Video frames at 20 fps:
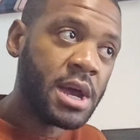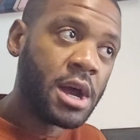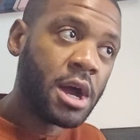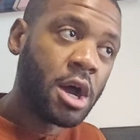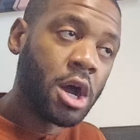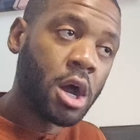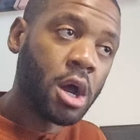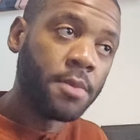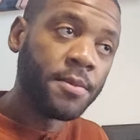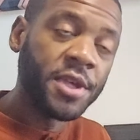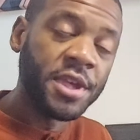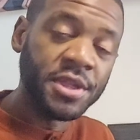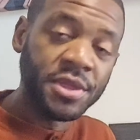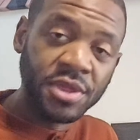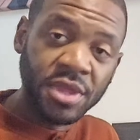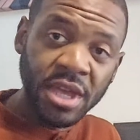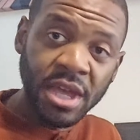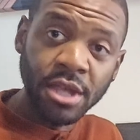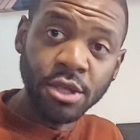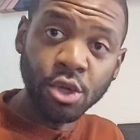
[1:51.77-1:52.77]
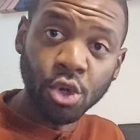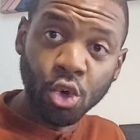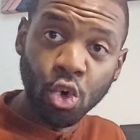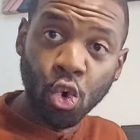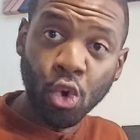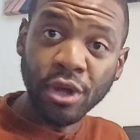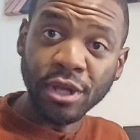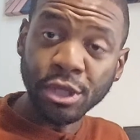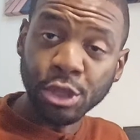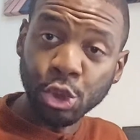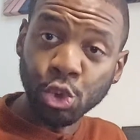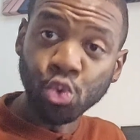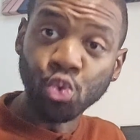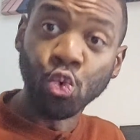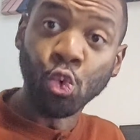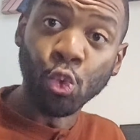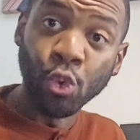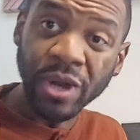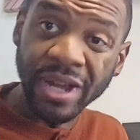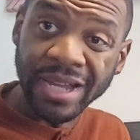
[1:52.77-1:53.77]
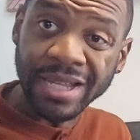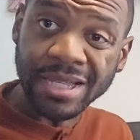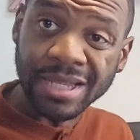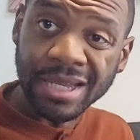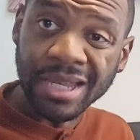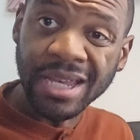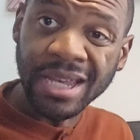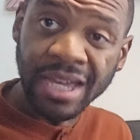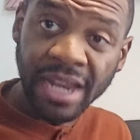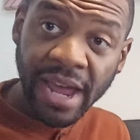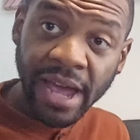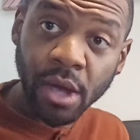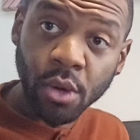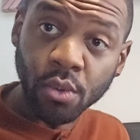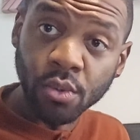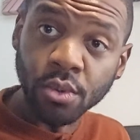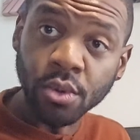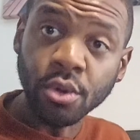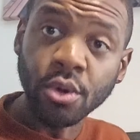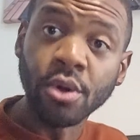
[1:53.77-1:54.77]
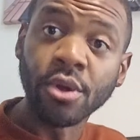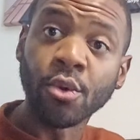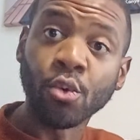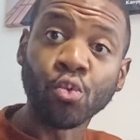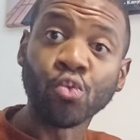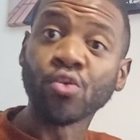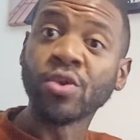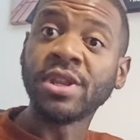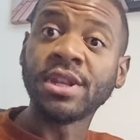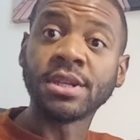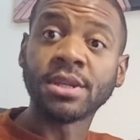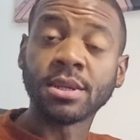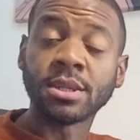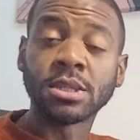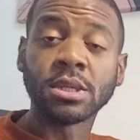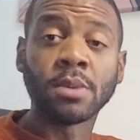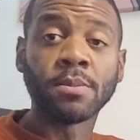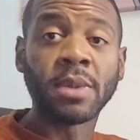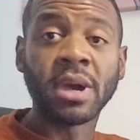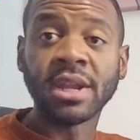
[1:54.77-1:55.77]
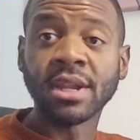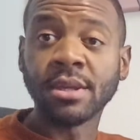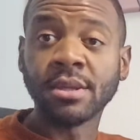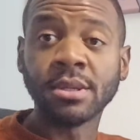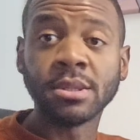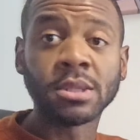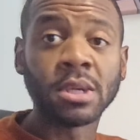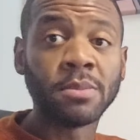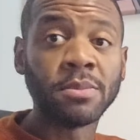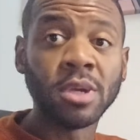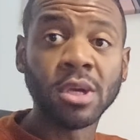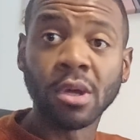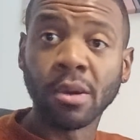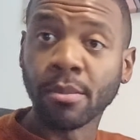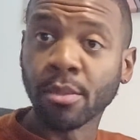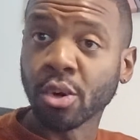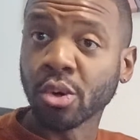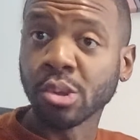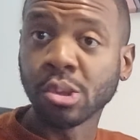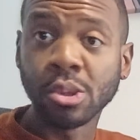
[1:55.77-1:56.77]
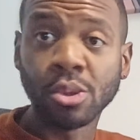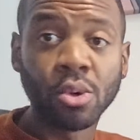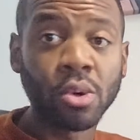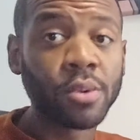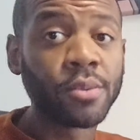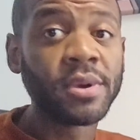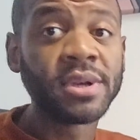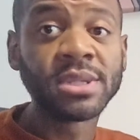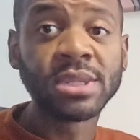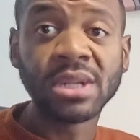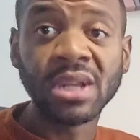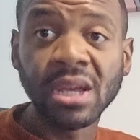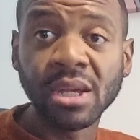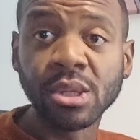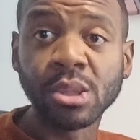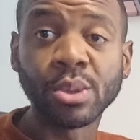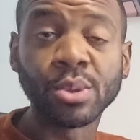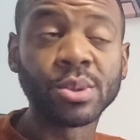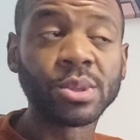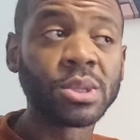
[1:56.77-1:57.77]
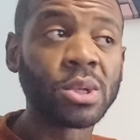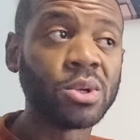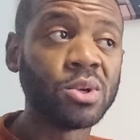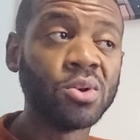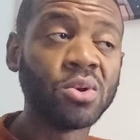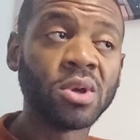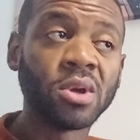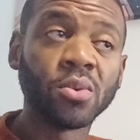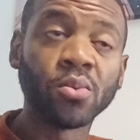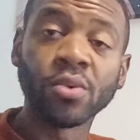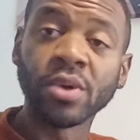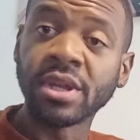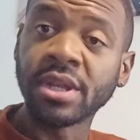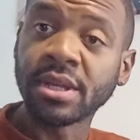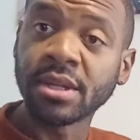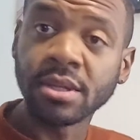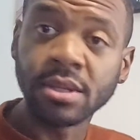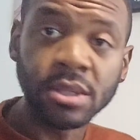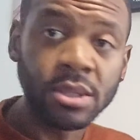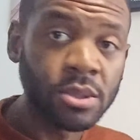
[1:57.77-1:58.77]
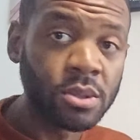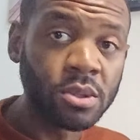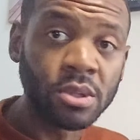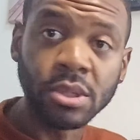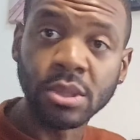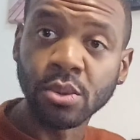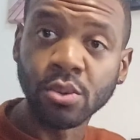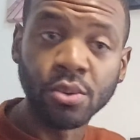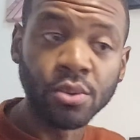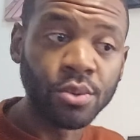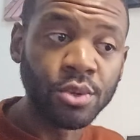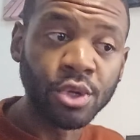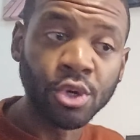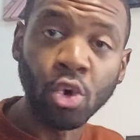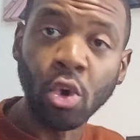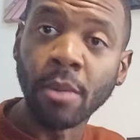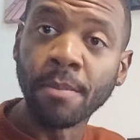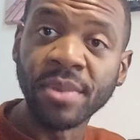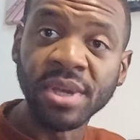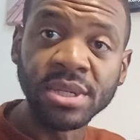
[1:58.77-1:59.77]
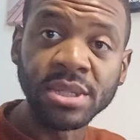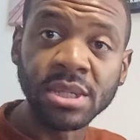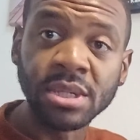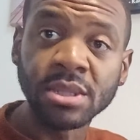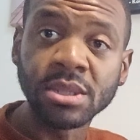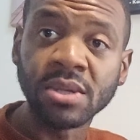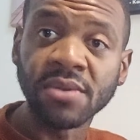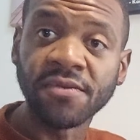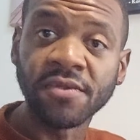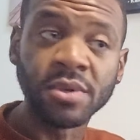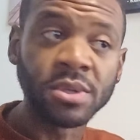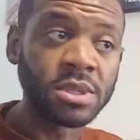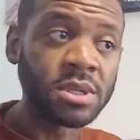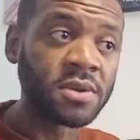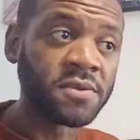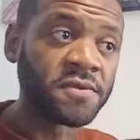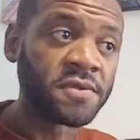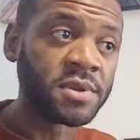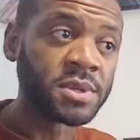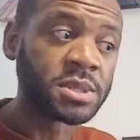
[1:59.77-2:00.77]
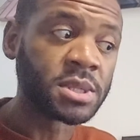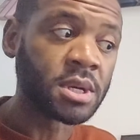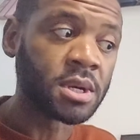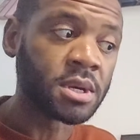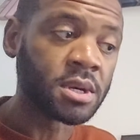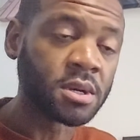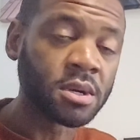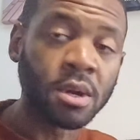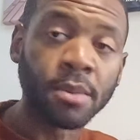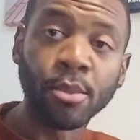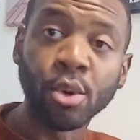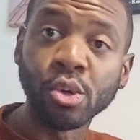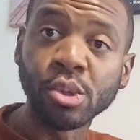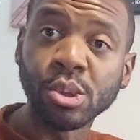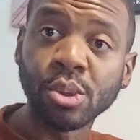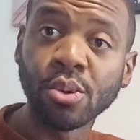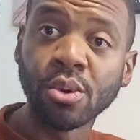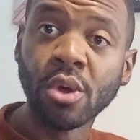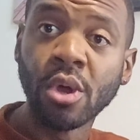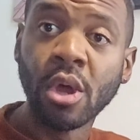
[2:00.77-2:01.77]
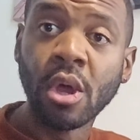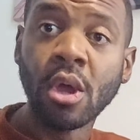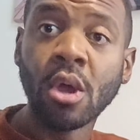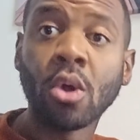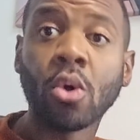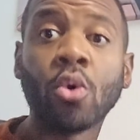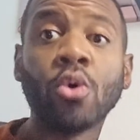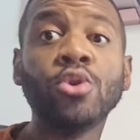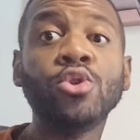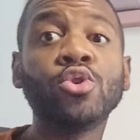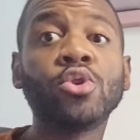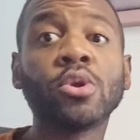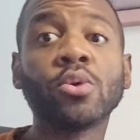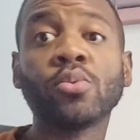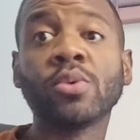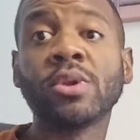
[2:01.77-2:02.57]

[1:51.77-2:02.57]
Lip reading: And then you're going to rent it out. You're going to rent it to somebody. This can be commercial or residential. So you can rent it to a business if it's commercial, or you can